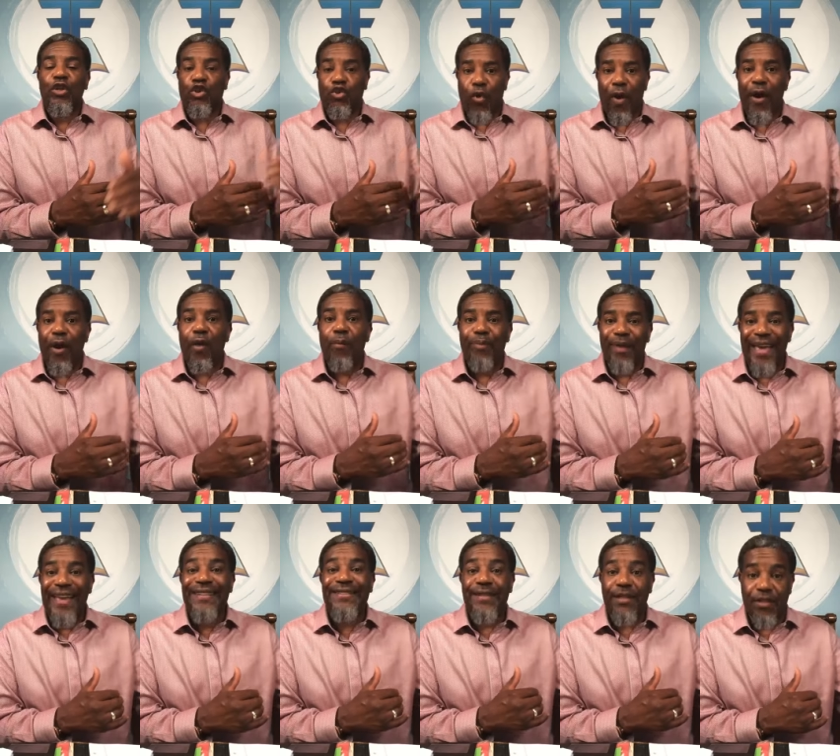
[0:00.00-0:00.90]
were
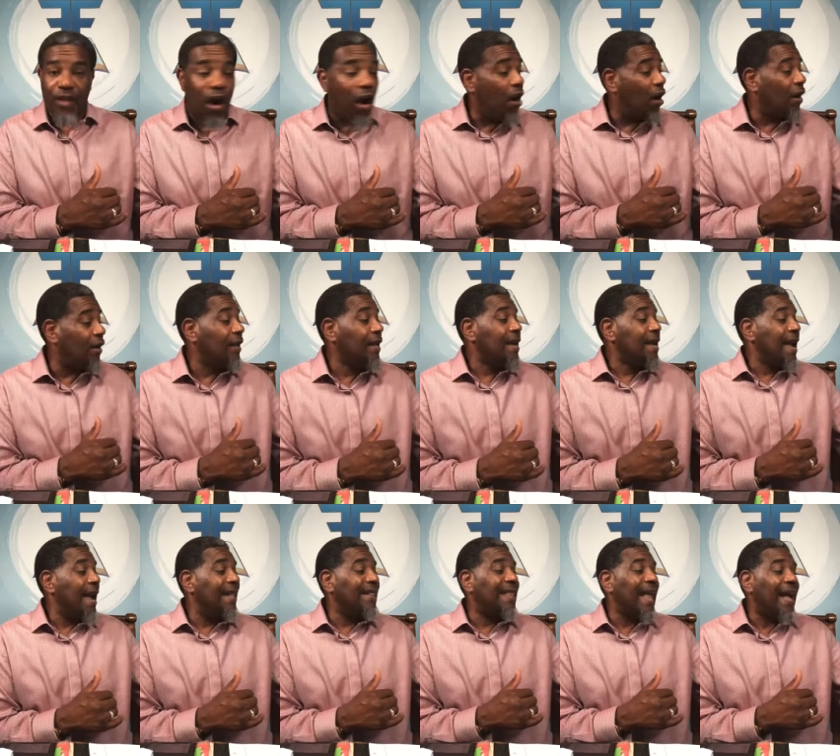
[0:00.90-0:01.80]
trailblazers on.
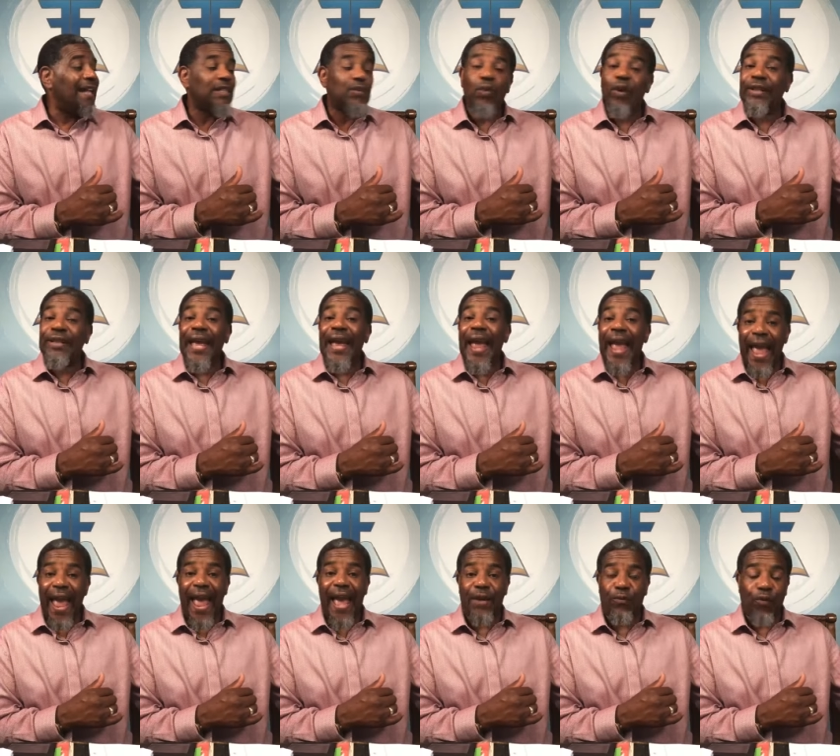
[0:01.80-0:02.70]
And that's what they
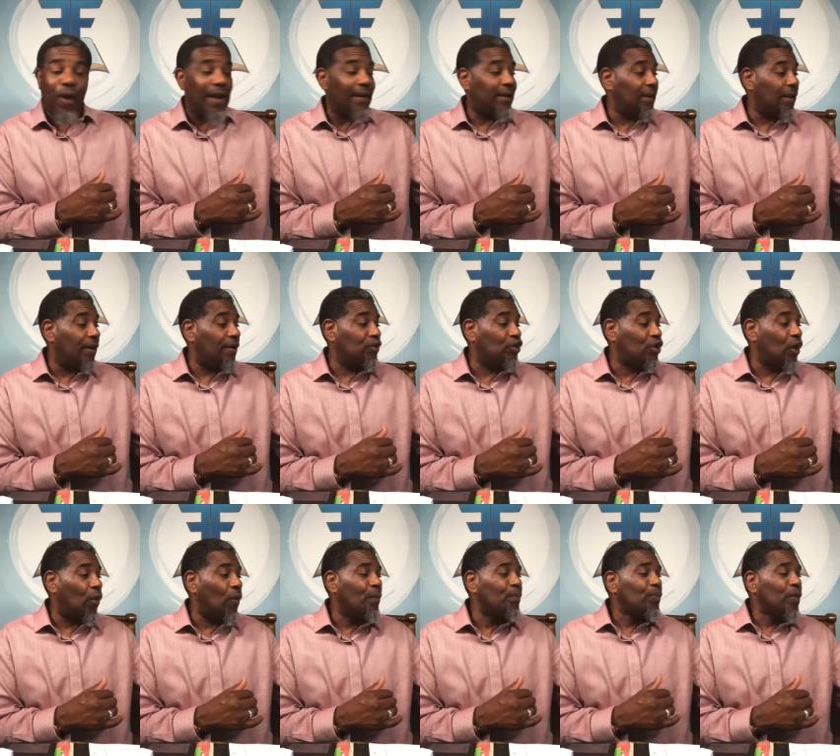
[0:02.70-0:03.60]
had right there.
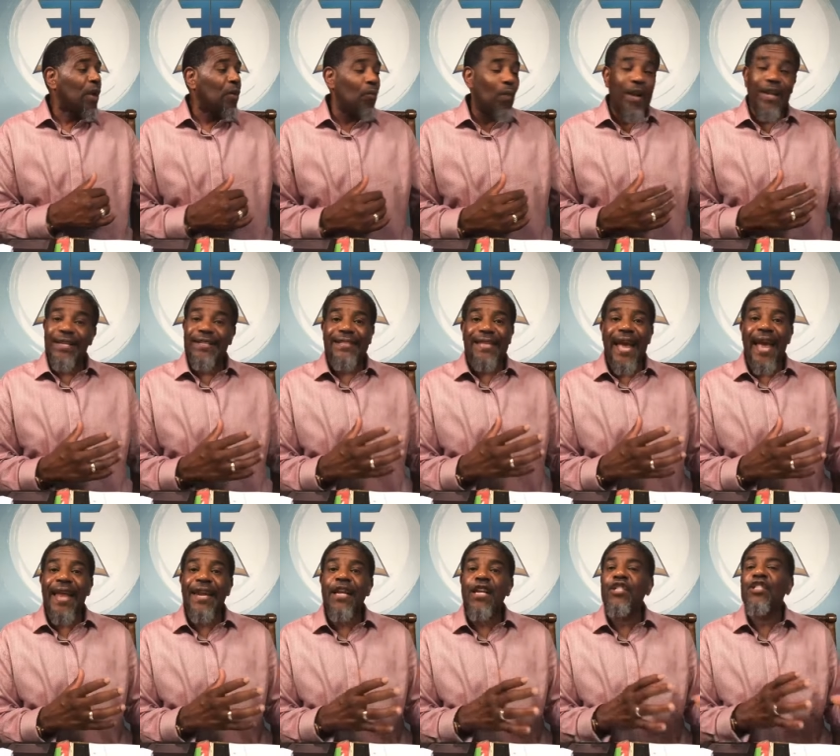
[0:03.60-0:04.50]
So what he's
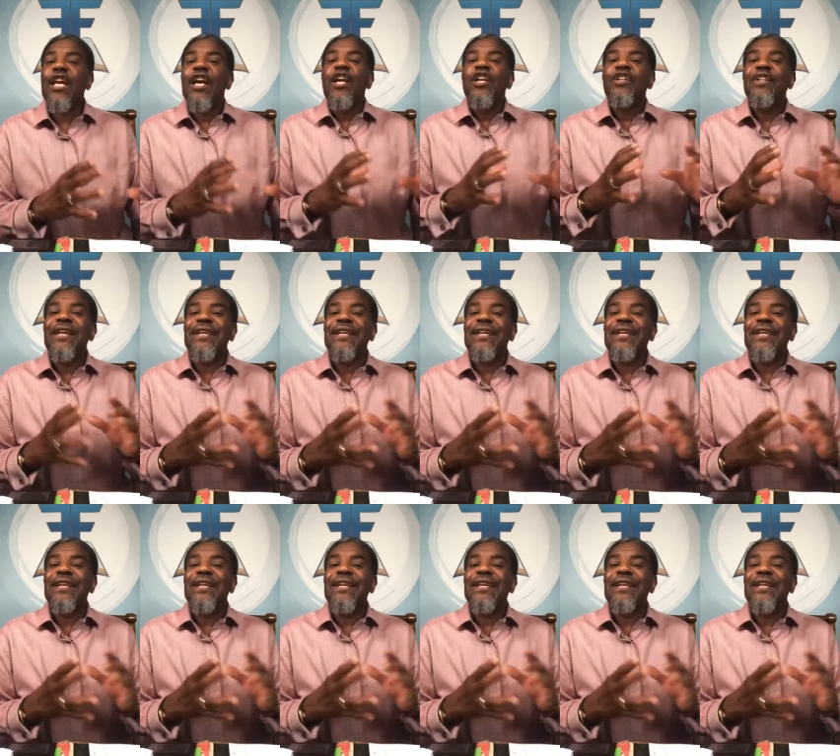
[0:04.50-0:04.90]
saying is